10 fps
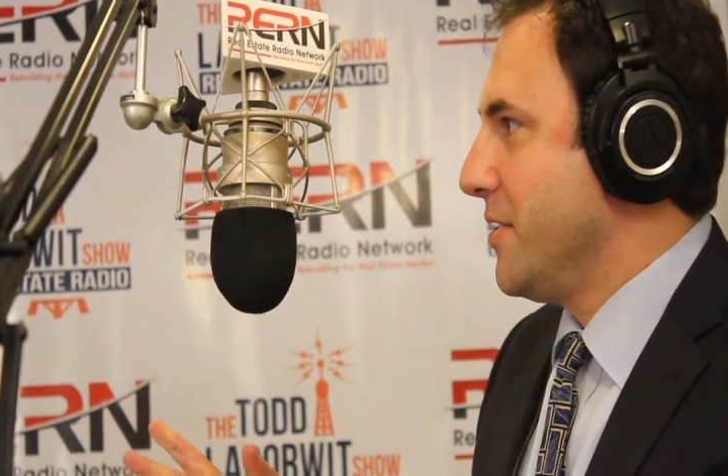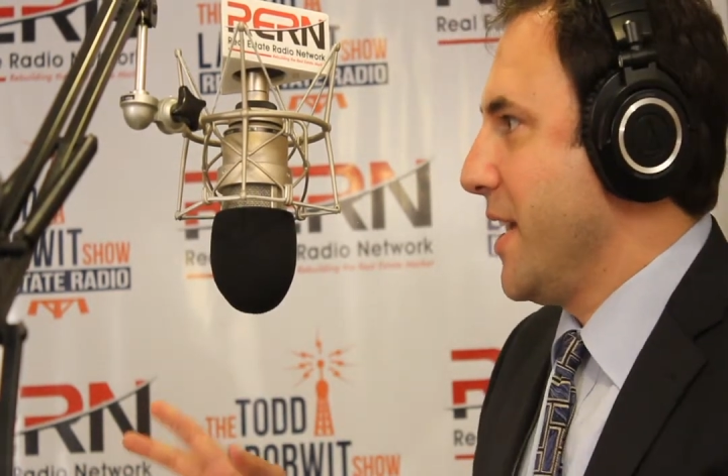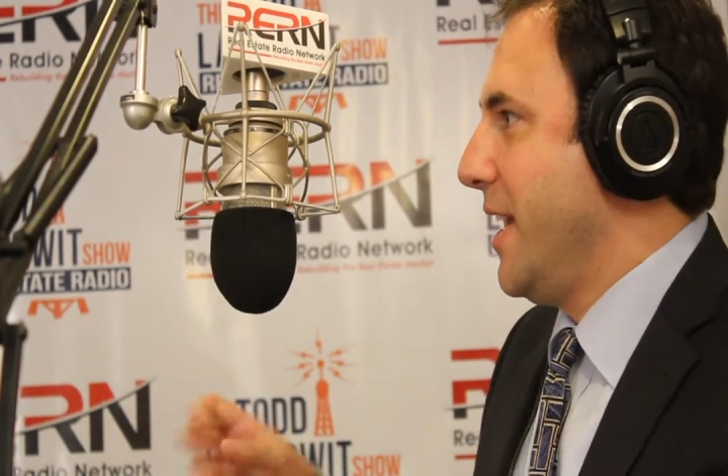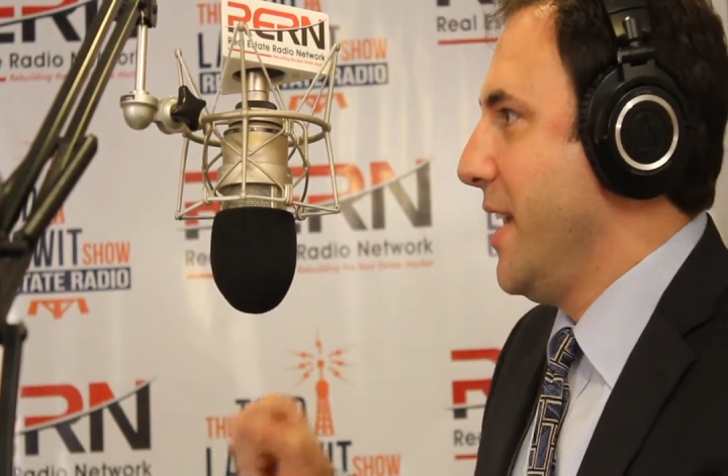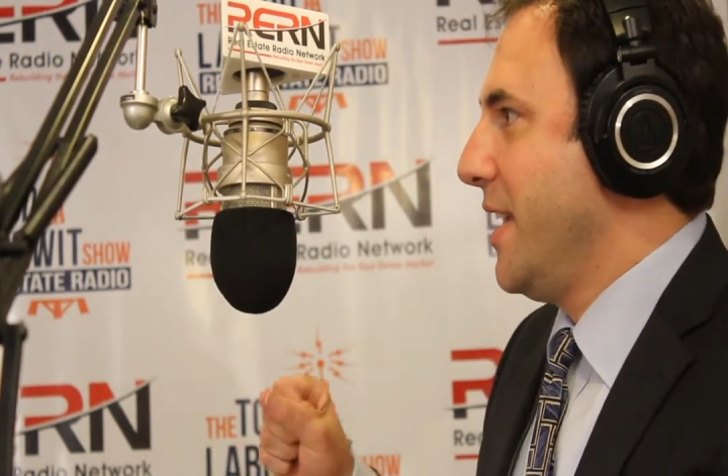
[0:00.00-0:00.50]
I
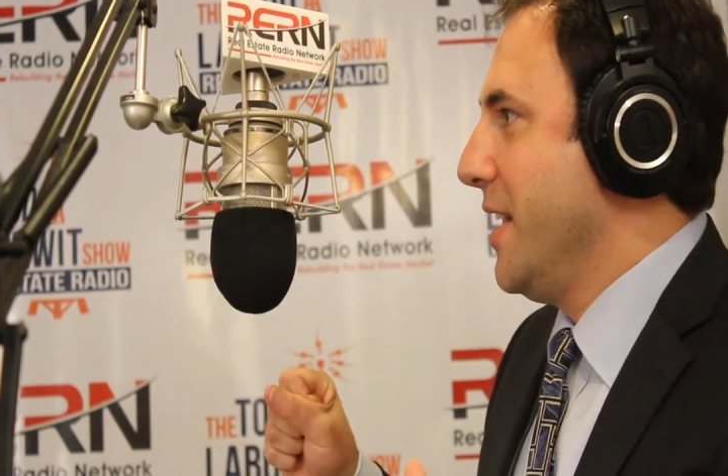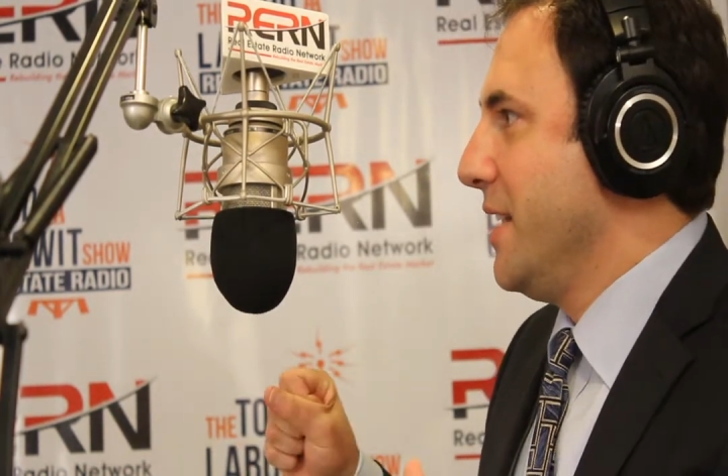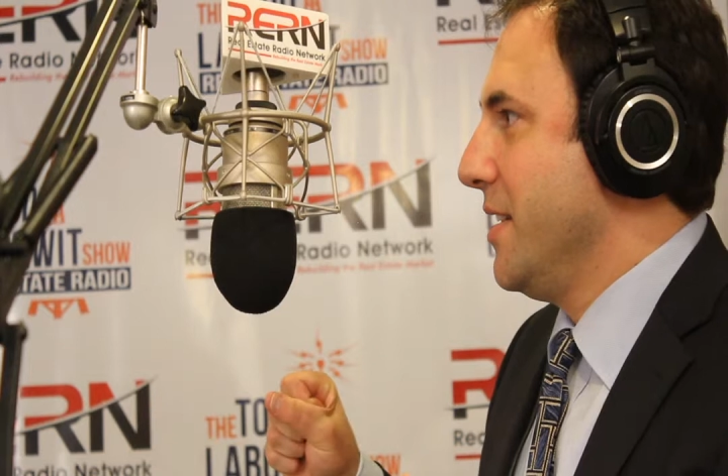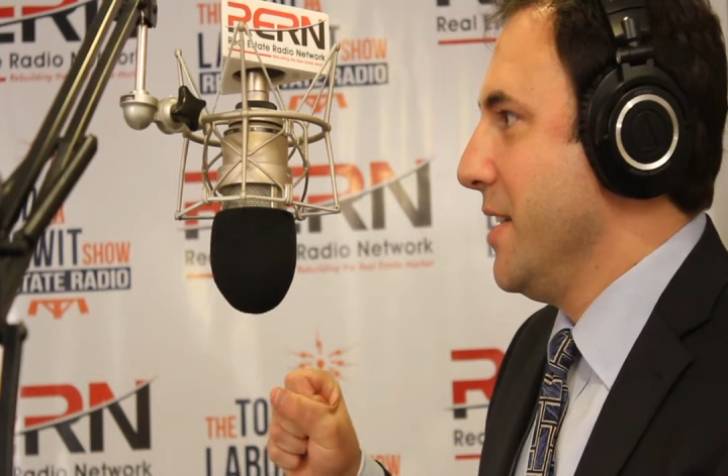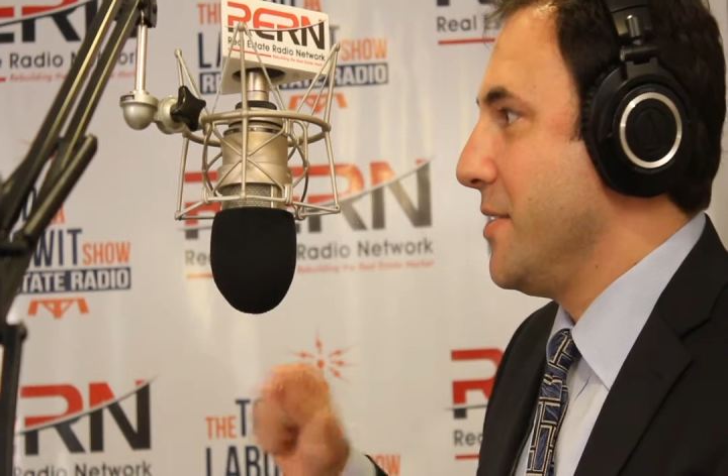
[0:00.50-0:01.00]
can't get
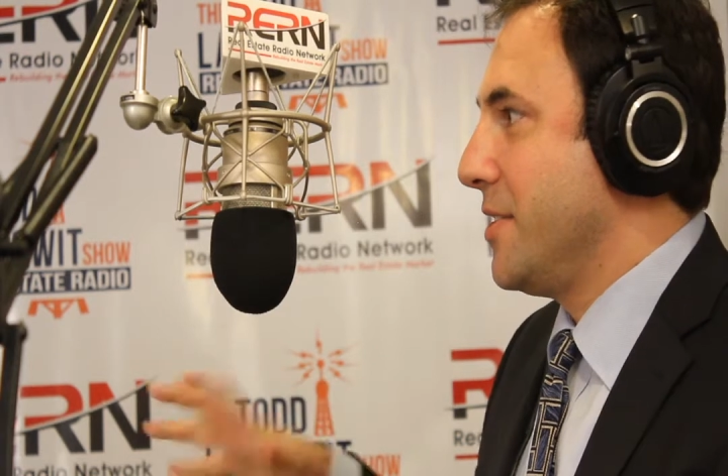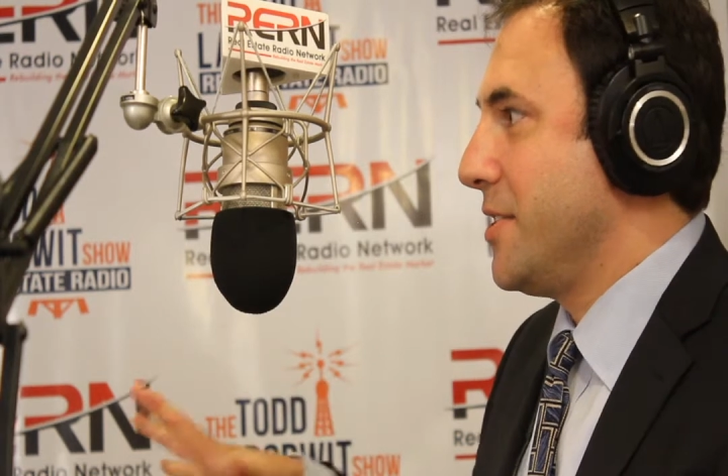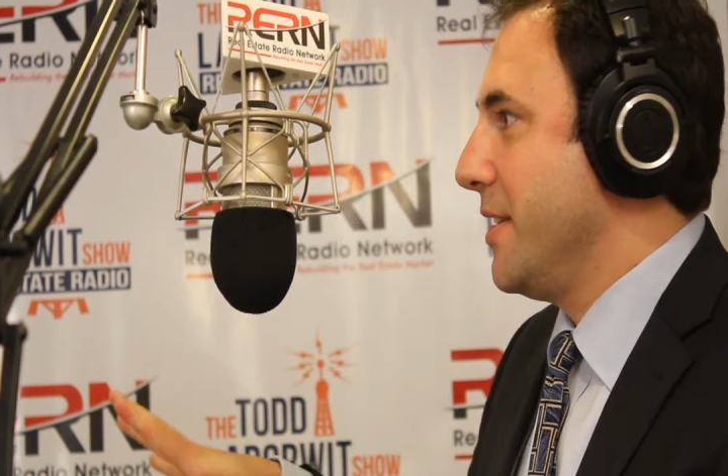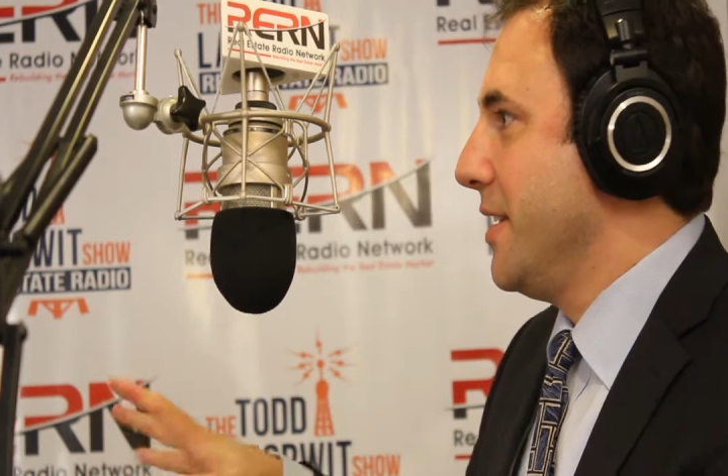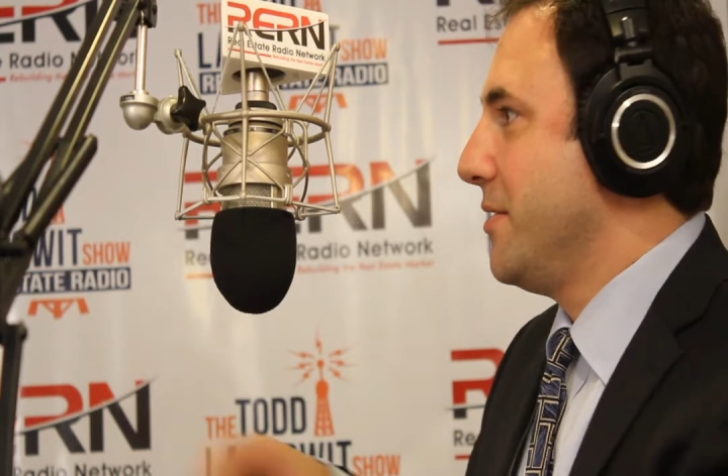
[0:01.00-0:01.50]
into interest
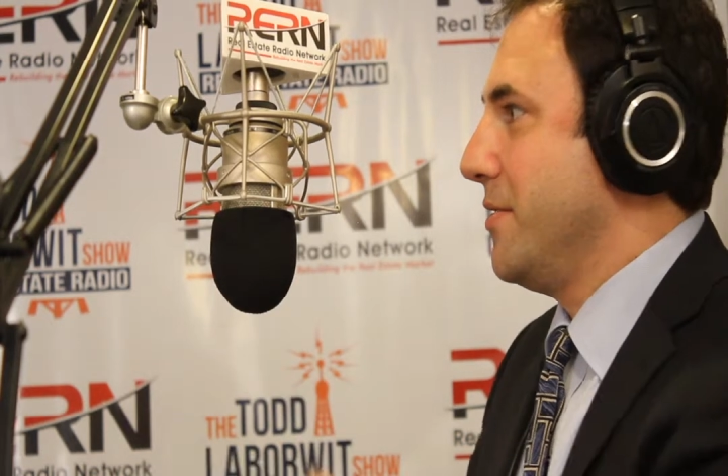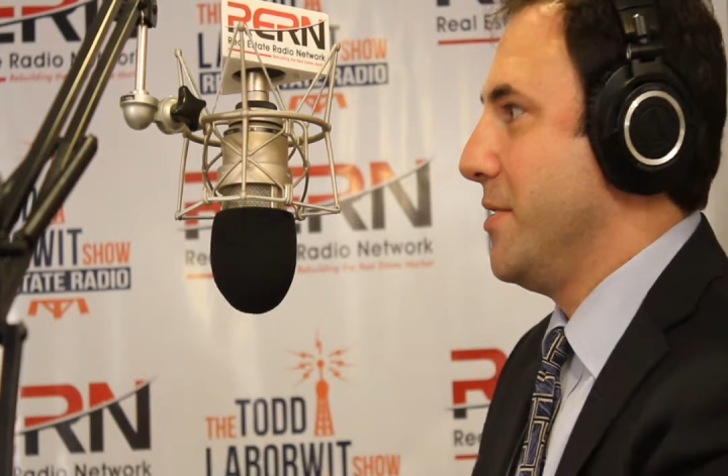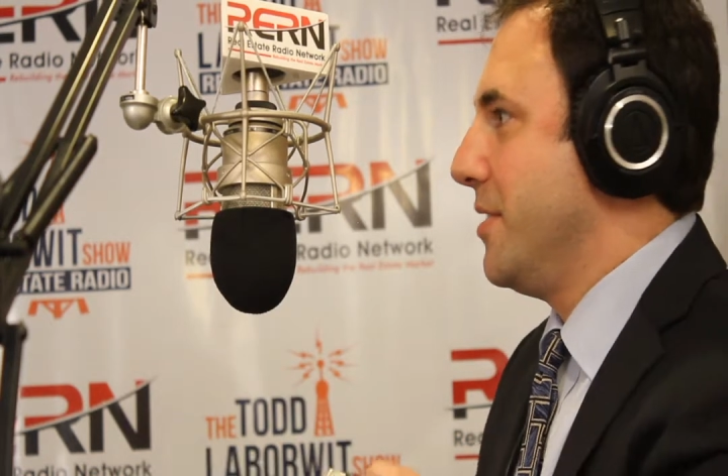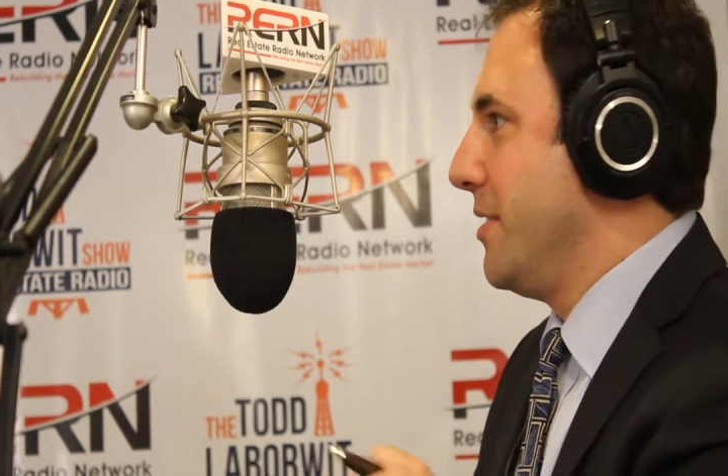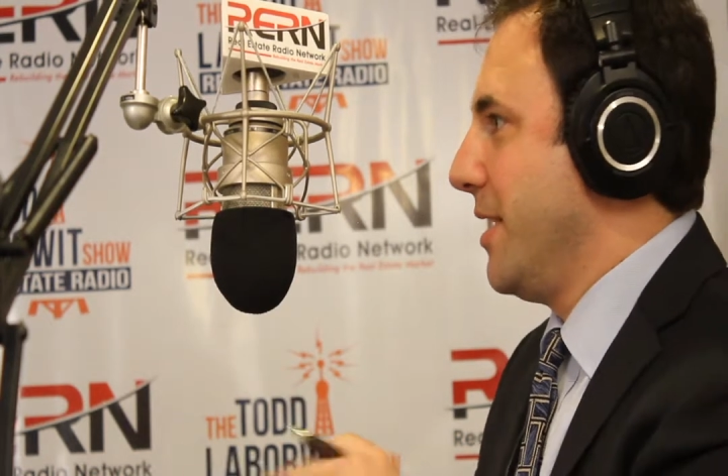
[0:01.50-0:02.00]
rates
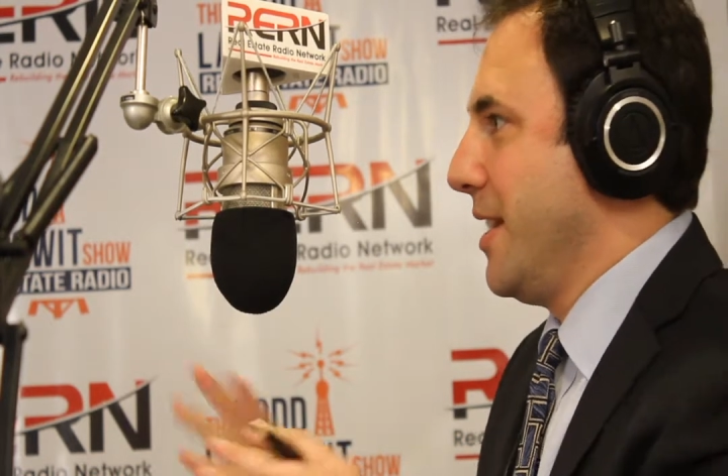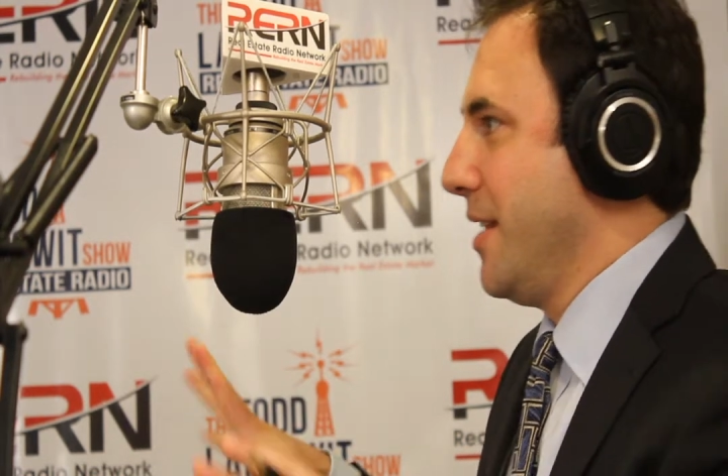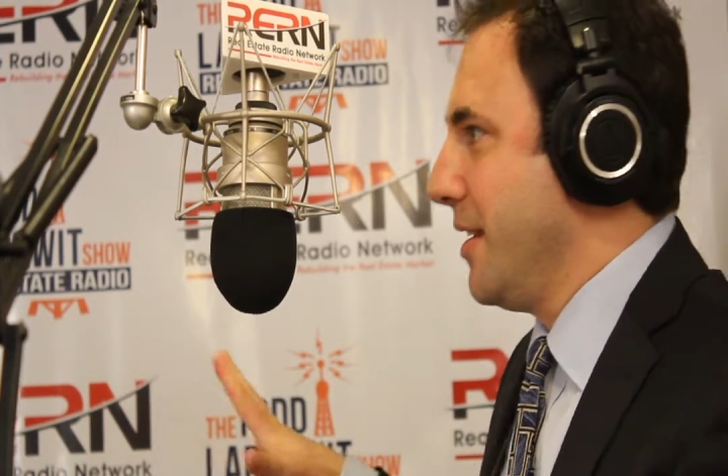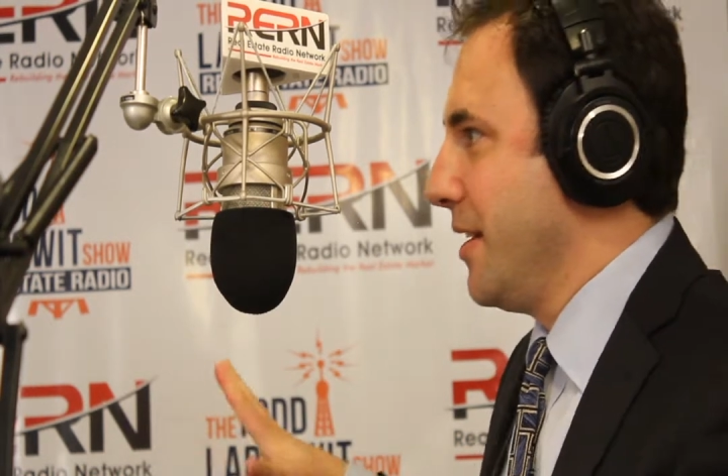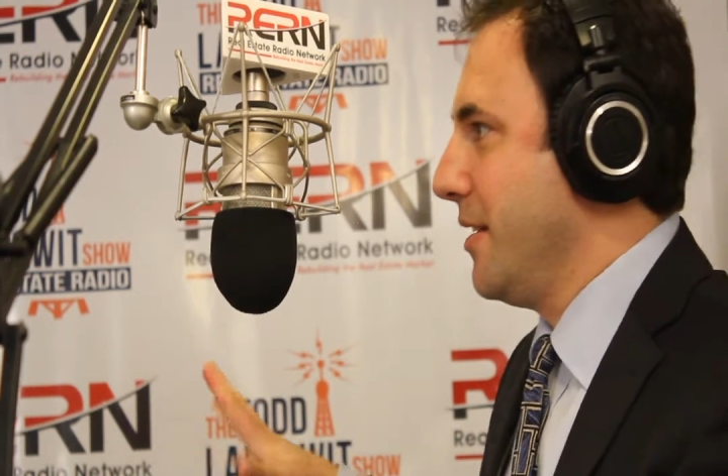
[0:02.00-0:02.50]
or
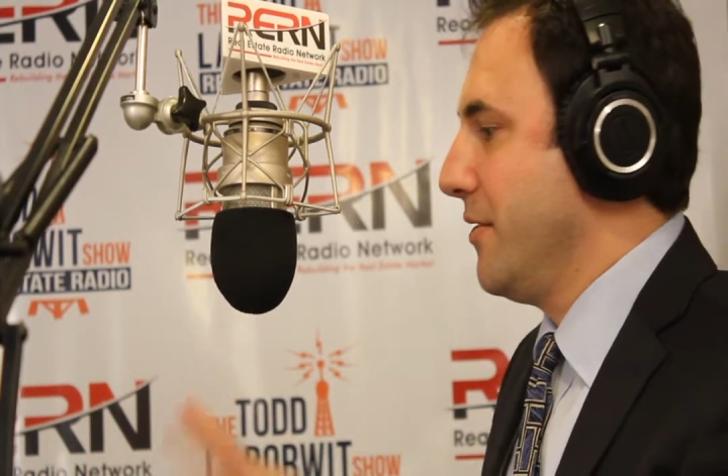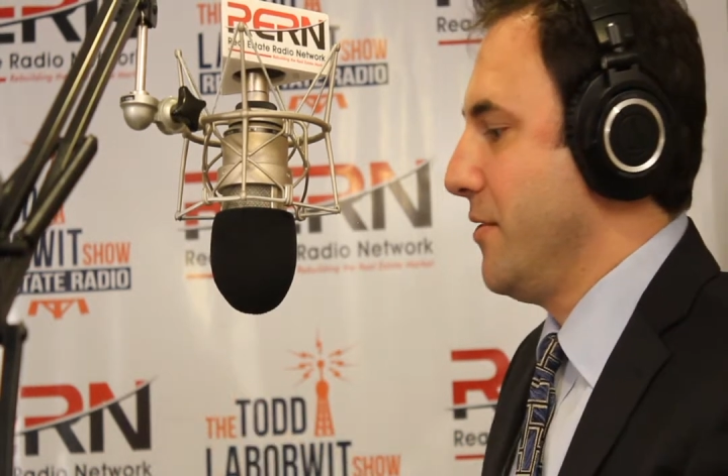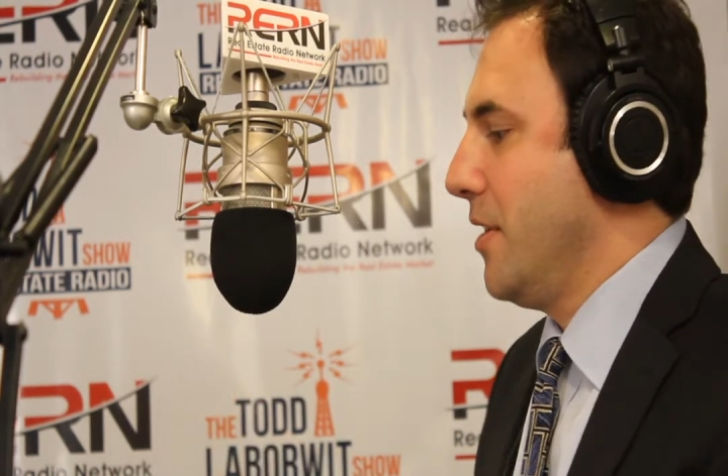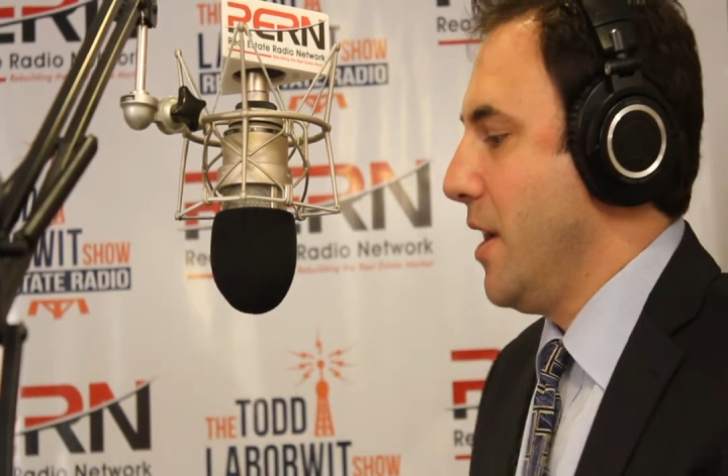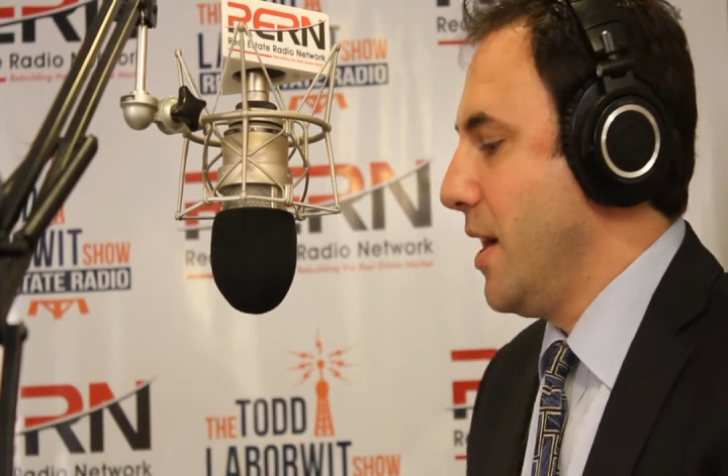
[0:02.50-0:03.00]
anything else.